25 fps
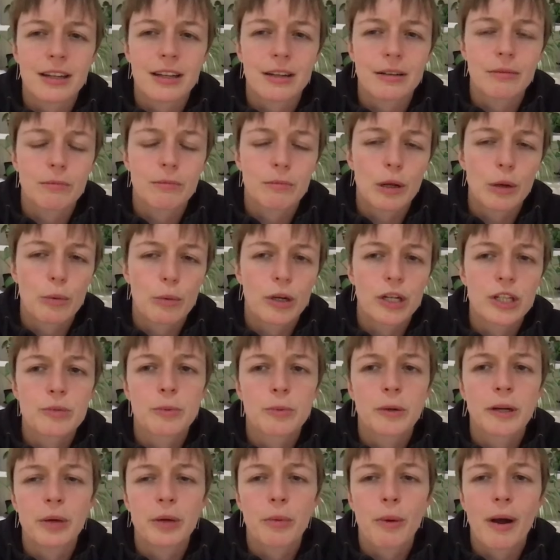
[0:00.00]
It works
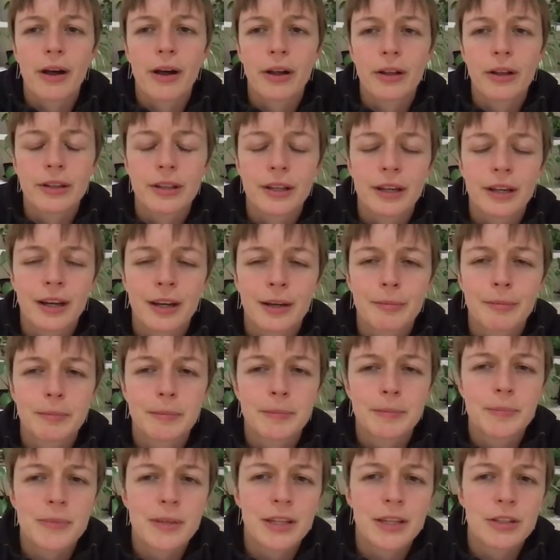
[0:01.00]
pretty well
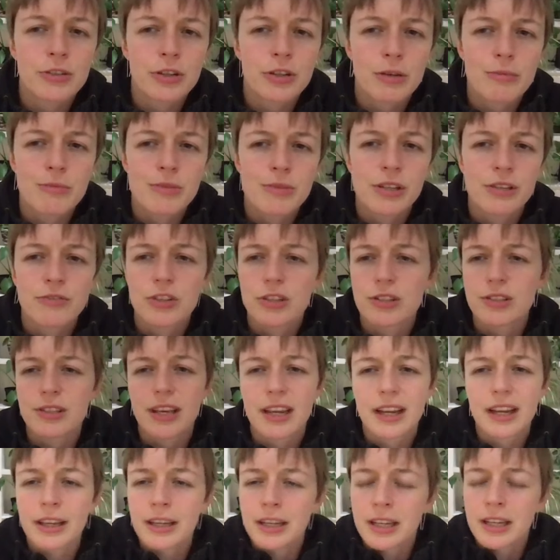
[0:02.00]
in terms of just
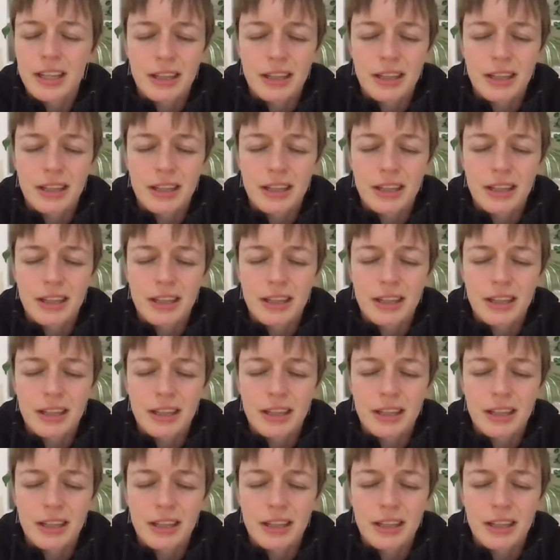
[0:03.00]
like,